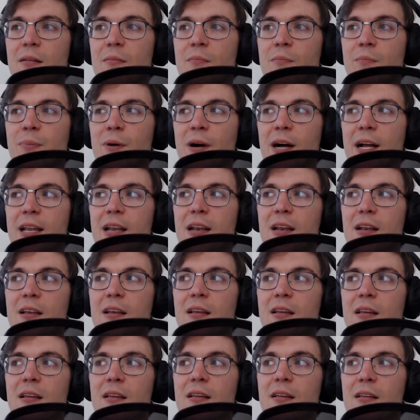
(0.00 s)
But
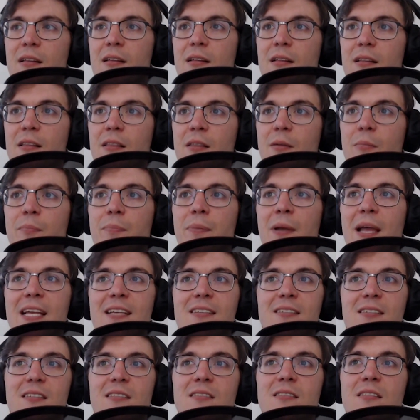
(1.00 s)
the
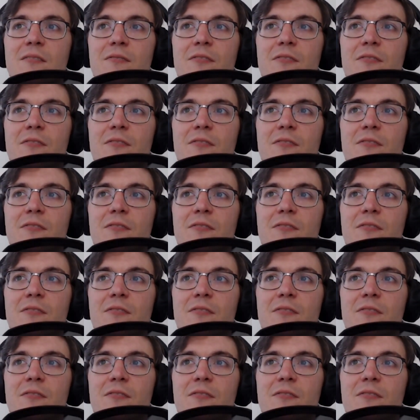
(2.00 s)
basis